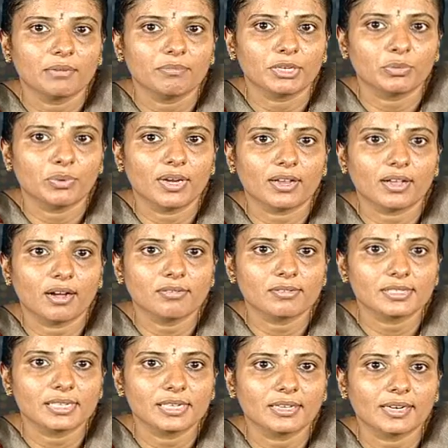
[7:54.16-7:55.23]
between
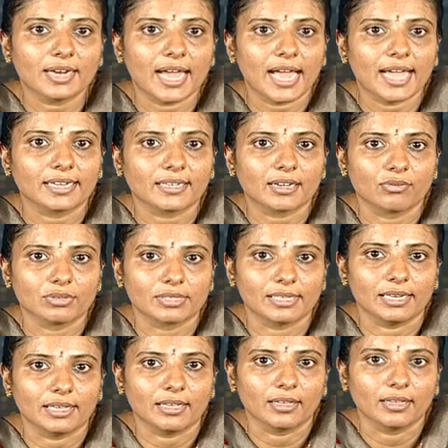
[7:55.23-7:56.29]
counselor and
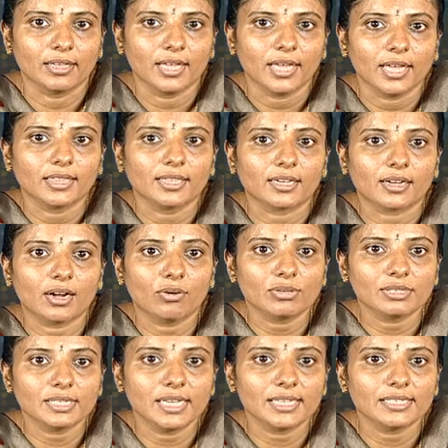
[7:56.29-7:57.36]
counselee. The
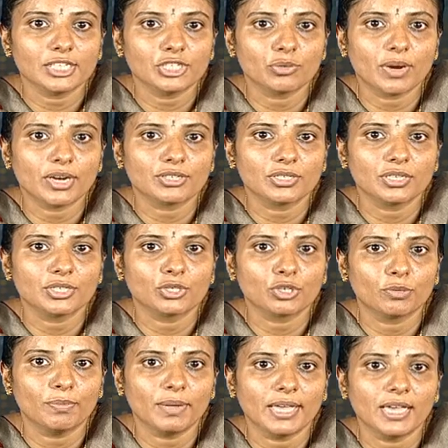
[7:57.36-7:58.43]
counseling situation
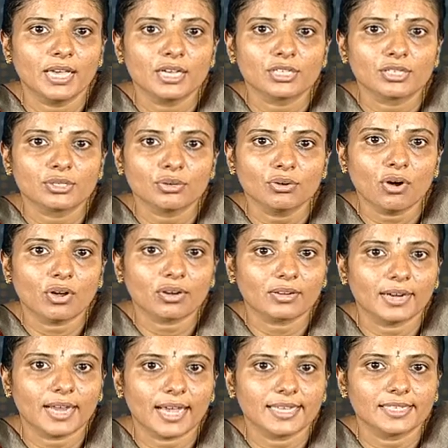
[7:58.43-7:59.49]
should be so
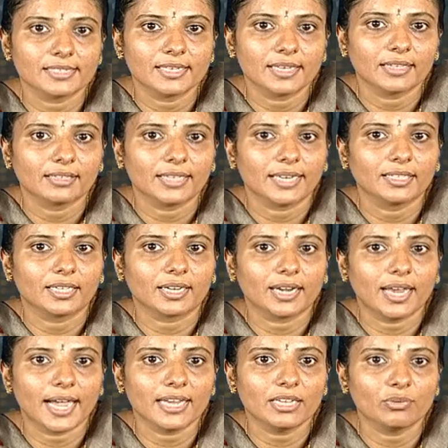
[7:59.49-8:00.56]
organized that the
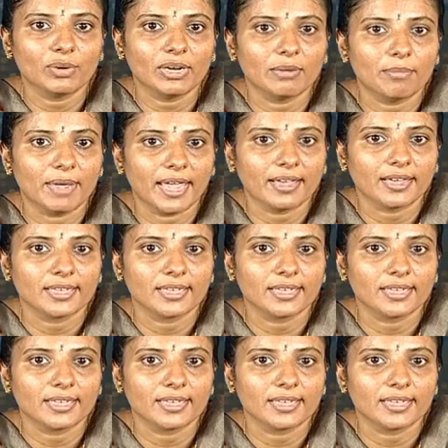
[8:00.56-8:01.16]
client will make